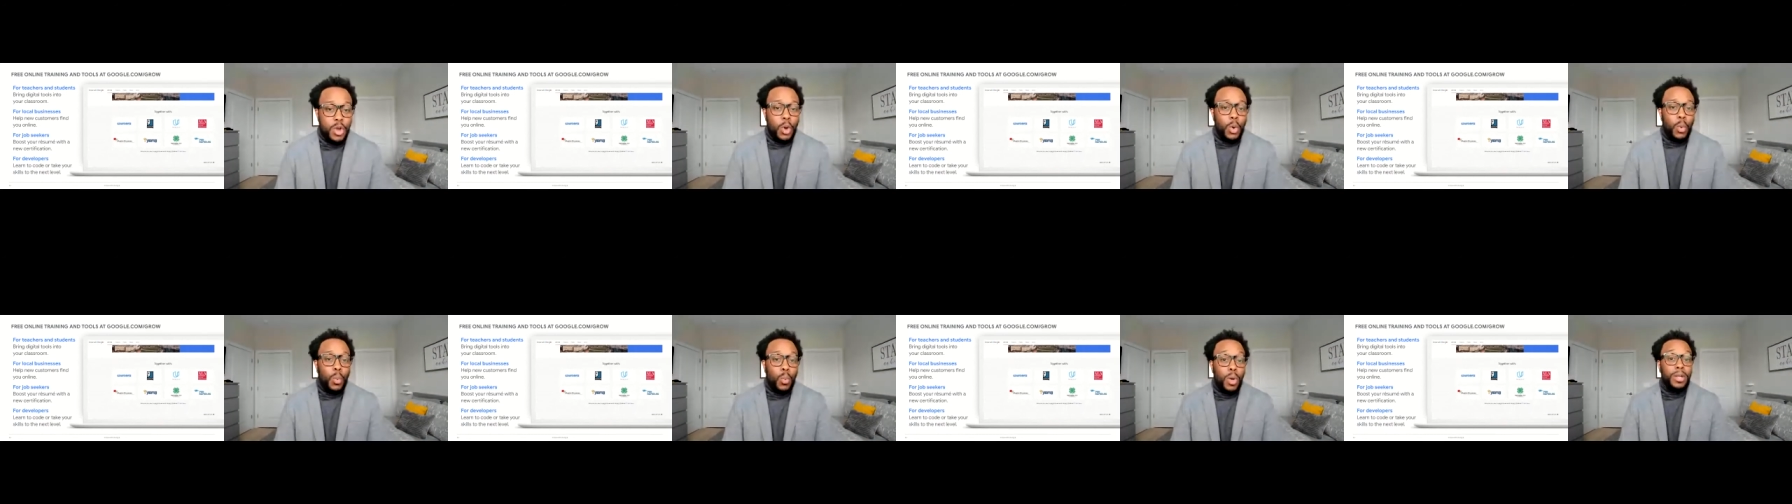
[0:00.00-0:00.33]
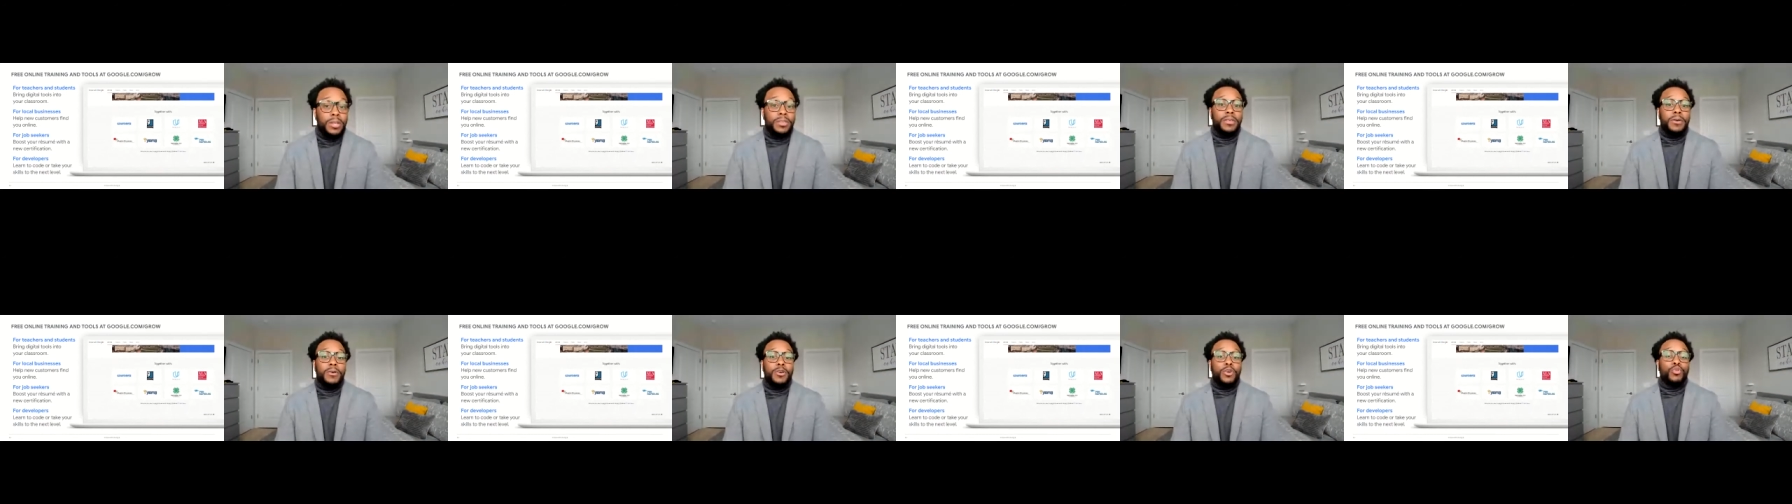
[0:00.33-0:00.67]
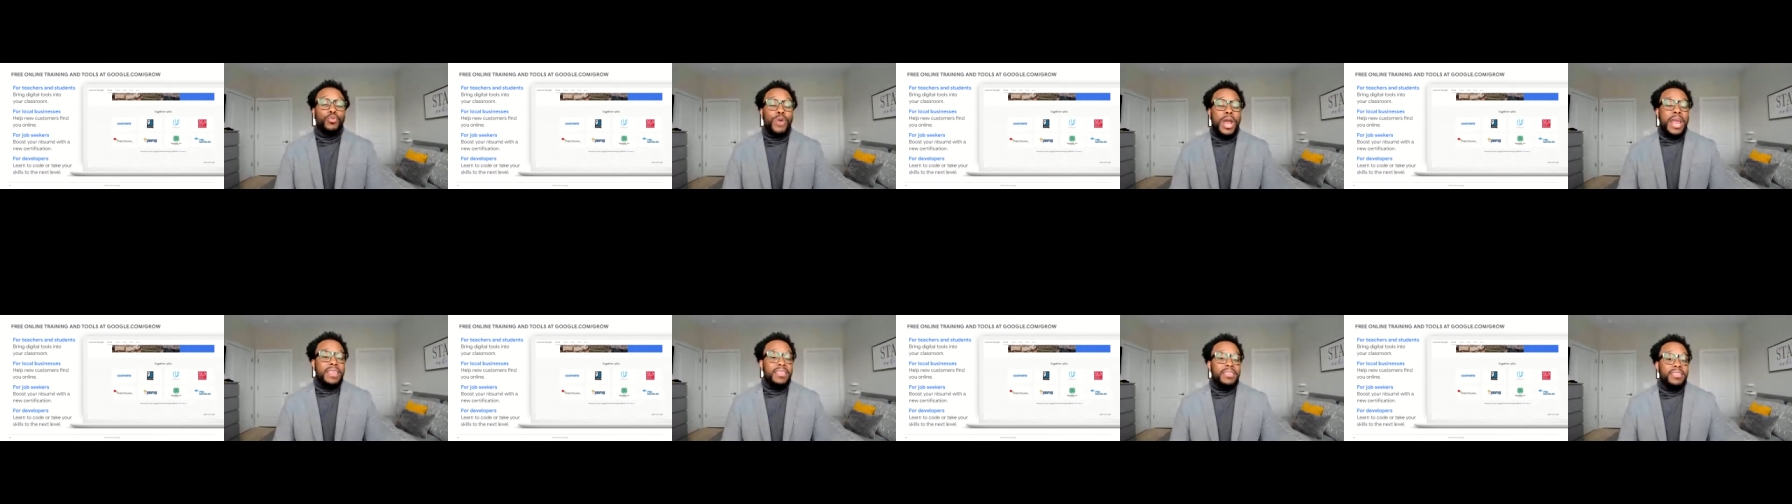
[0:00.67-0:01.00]
One of the
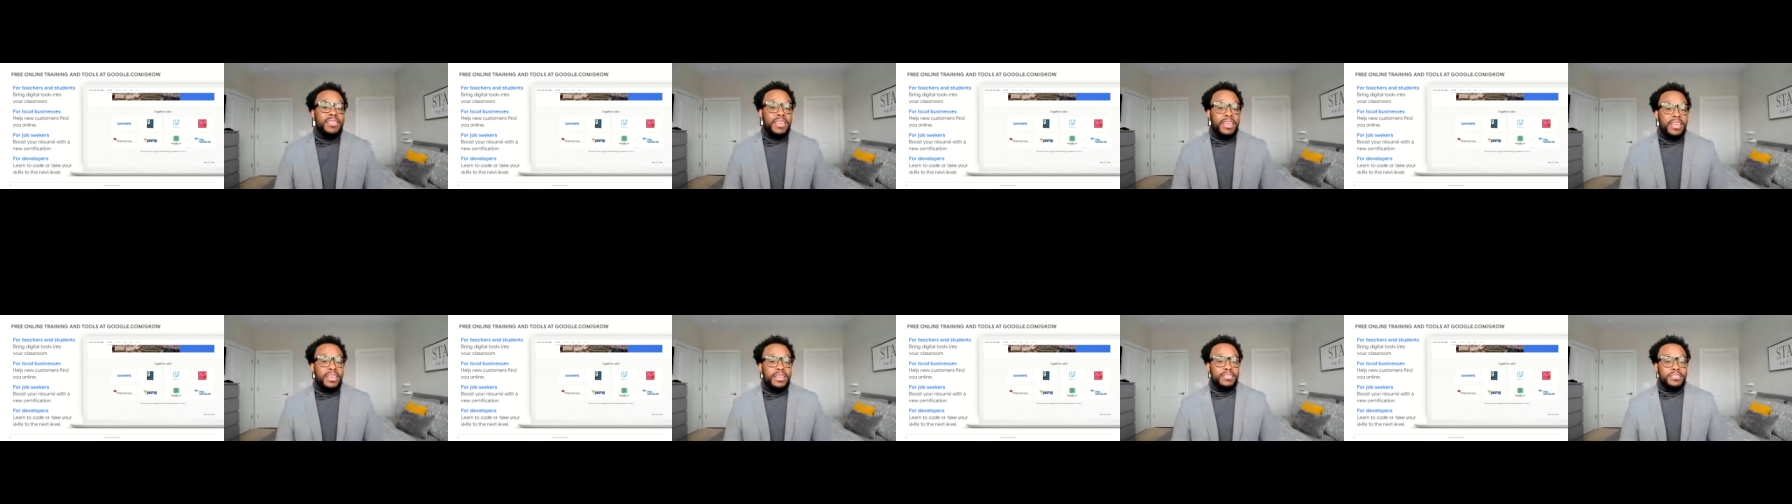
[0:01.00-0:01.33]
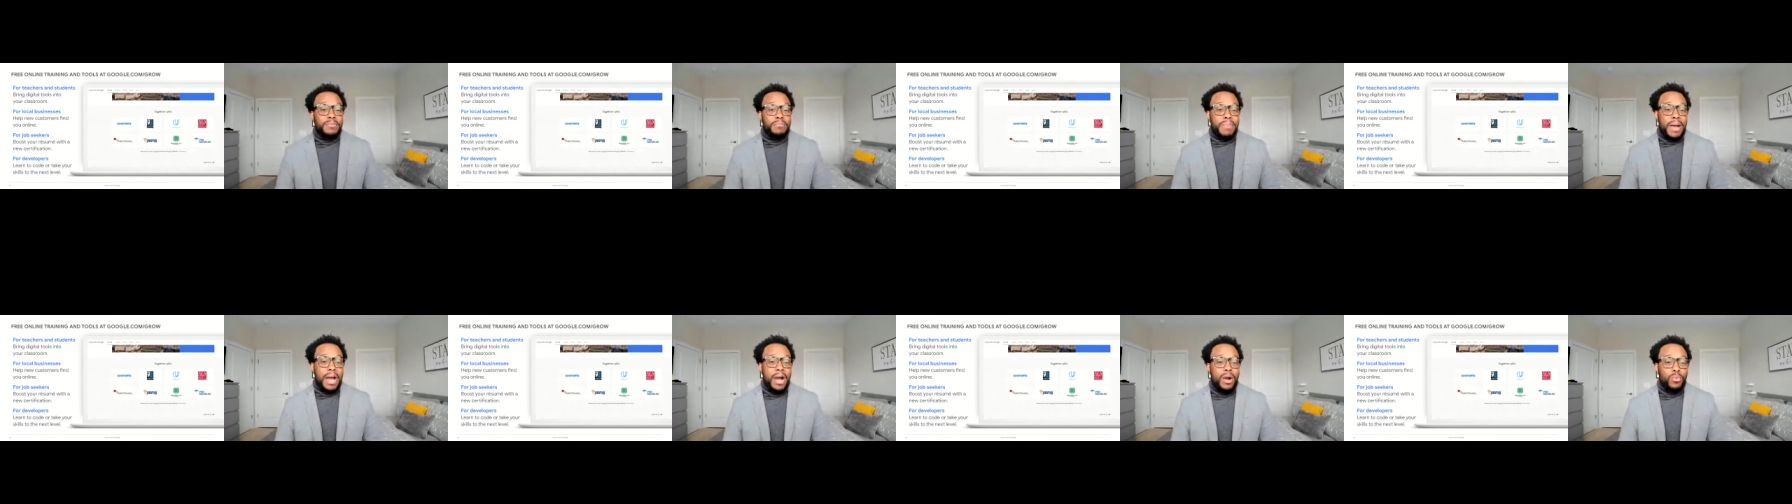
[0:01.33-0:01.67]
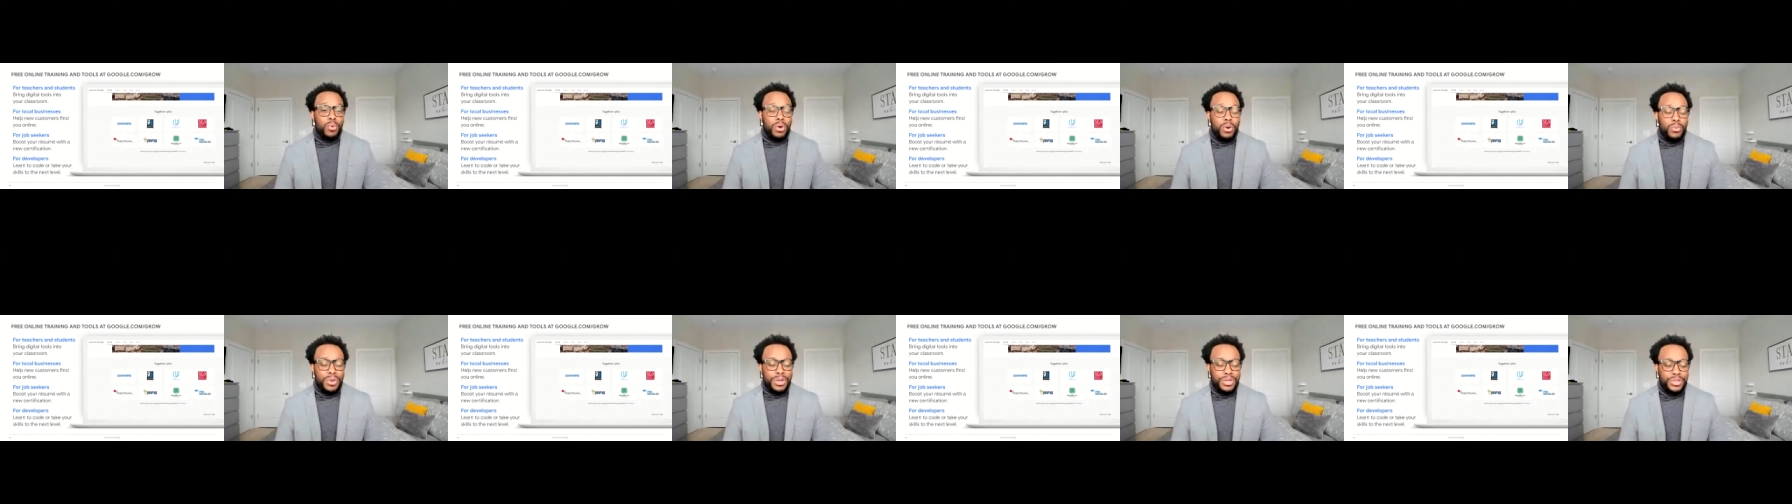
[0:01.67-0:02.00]
great things about
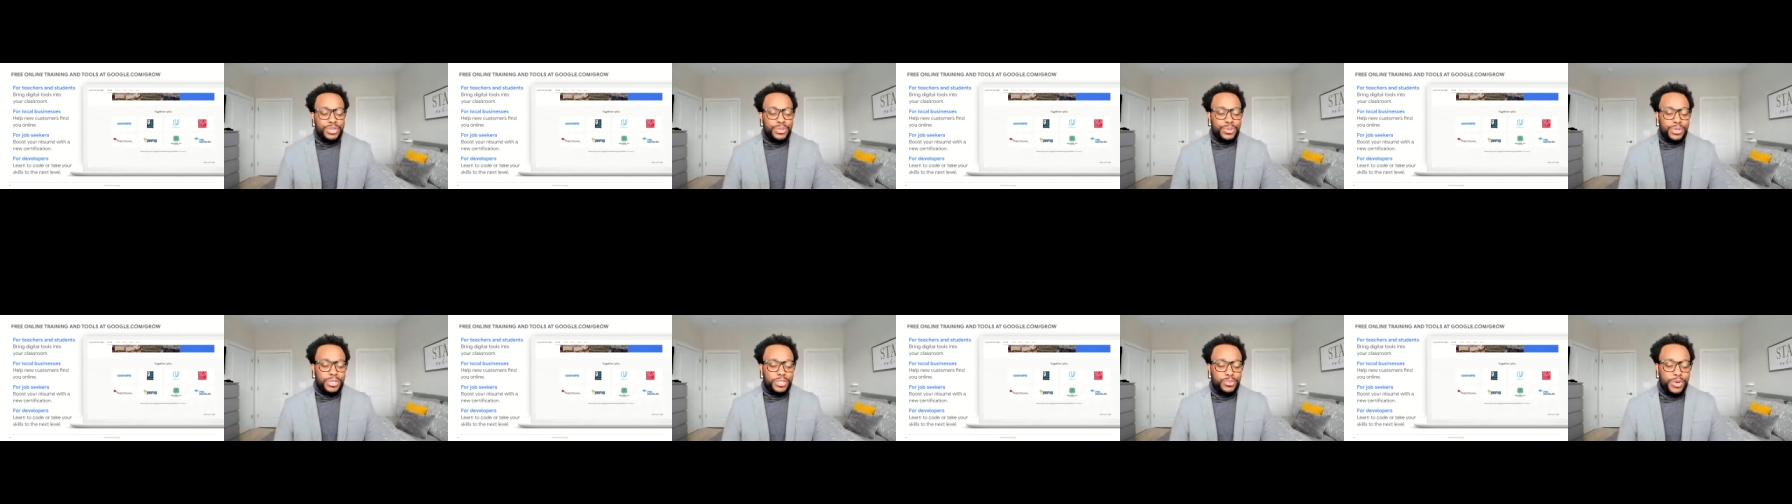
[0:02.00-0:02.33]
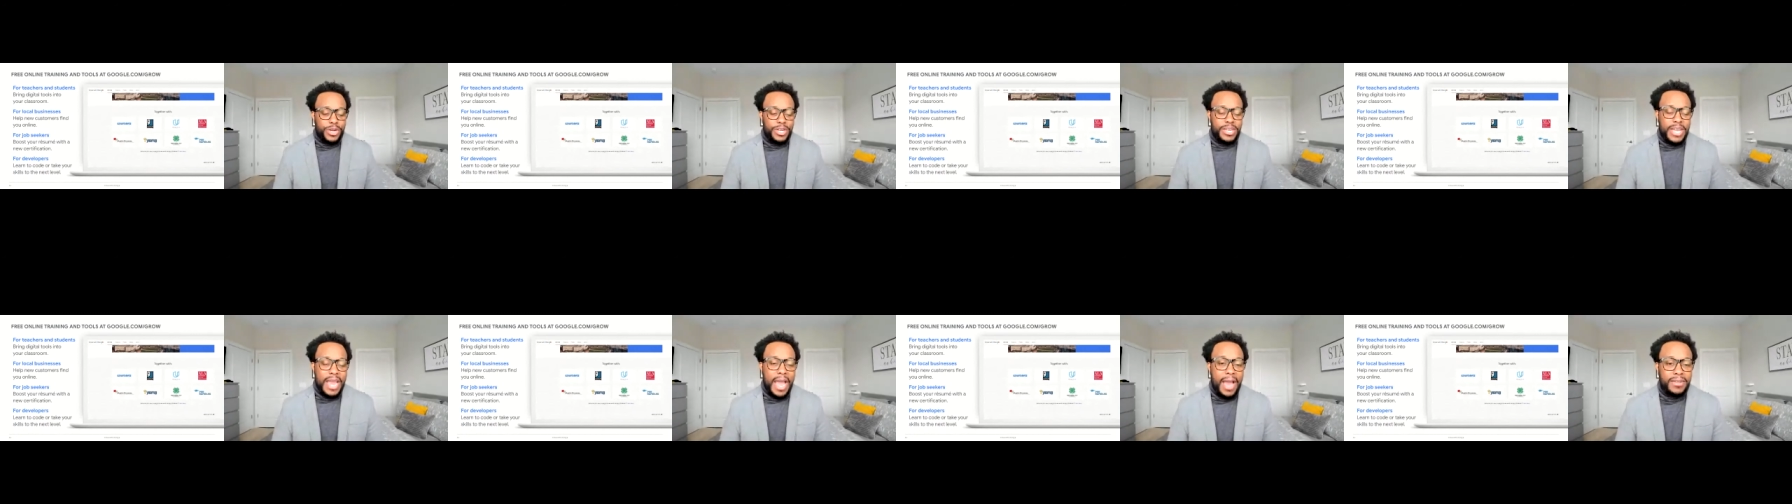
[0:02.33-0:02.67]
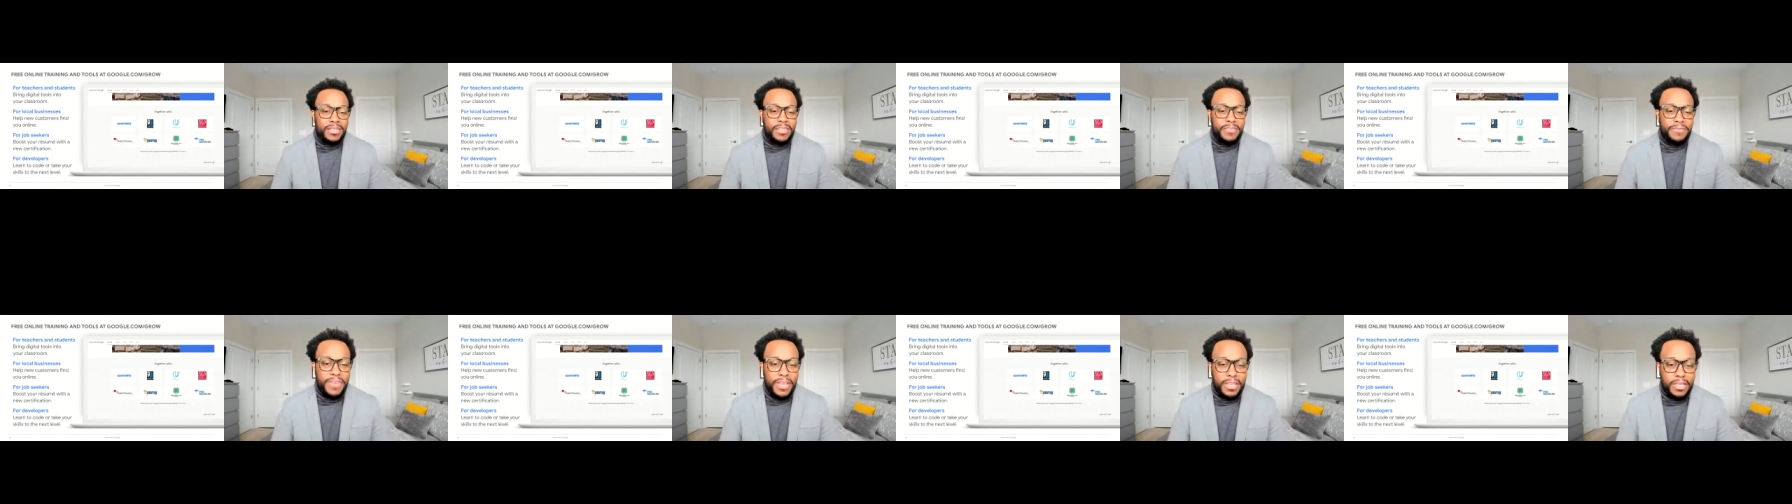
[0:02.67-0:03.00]
what we do is we're now
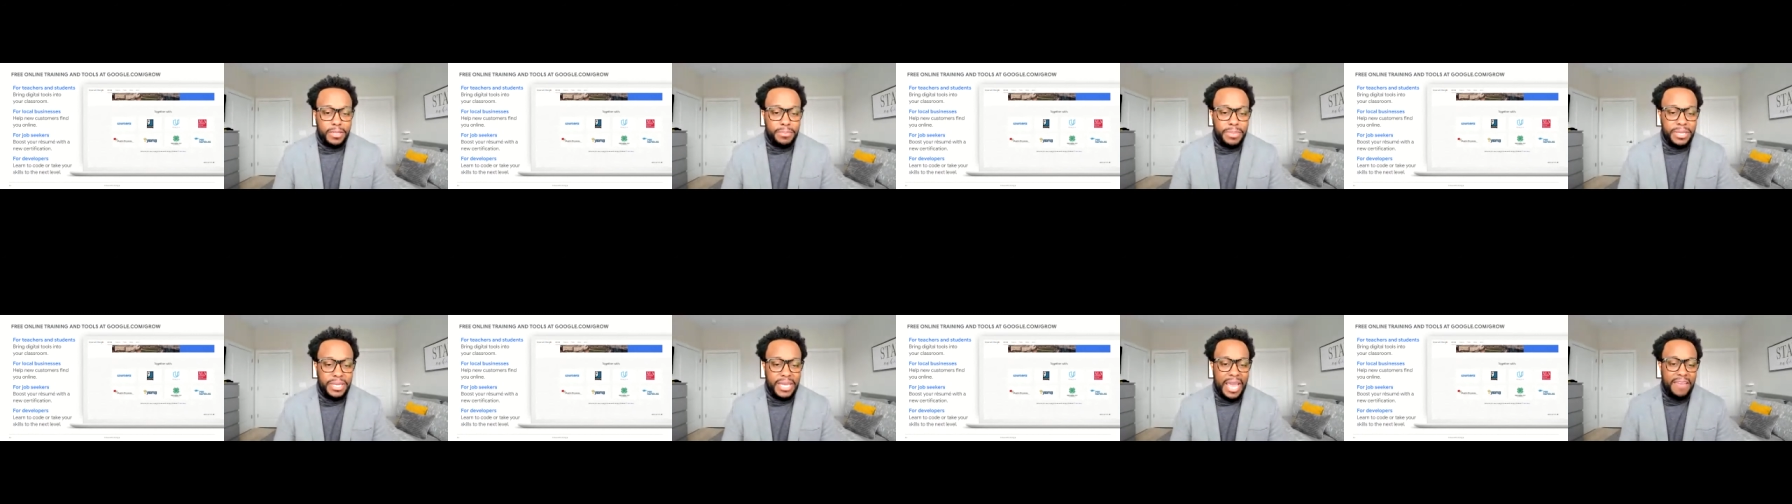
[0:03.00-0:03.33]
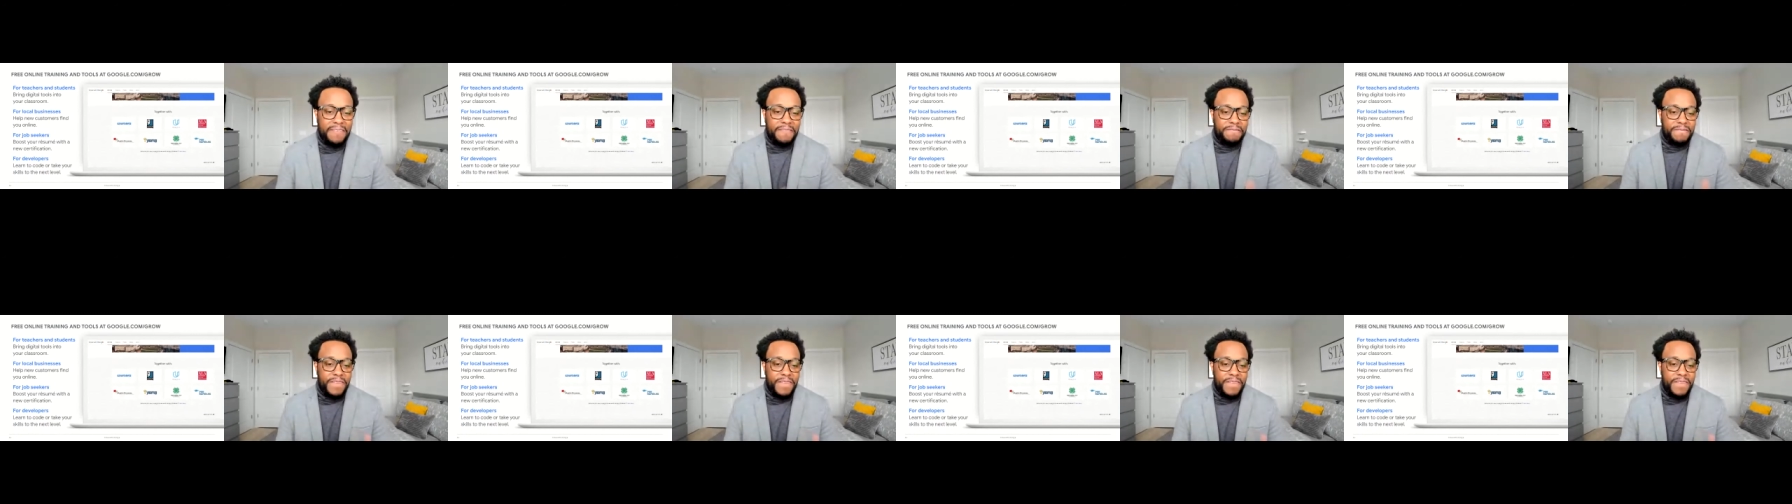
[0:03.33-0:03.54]
developing a